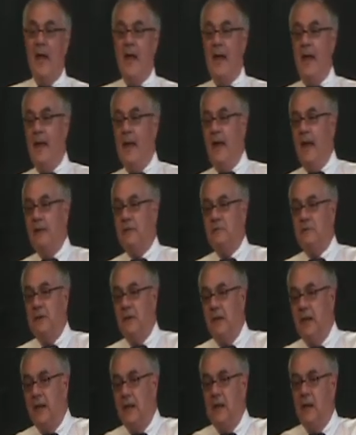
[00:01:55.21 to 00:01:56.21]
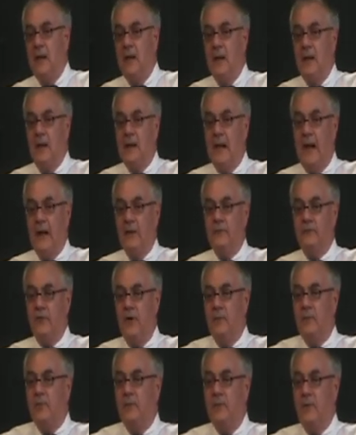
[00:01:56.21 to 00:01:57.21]
AIG got in
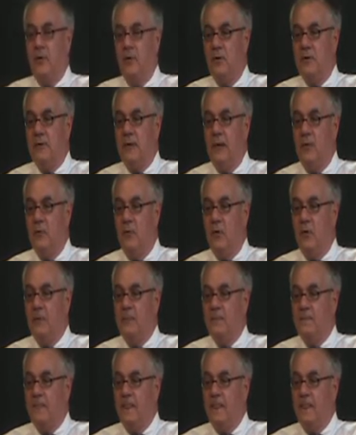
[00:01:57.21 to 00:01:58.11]
trouble because they were